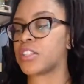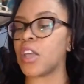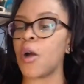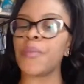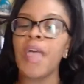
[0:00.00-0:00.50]

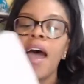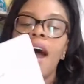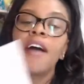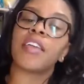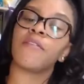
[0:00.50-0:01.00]
So
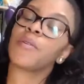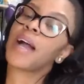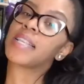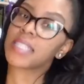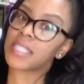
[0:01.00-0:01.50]
I'll give you
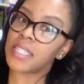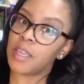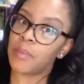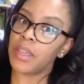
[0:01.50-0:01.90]
guys a sneak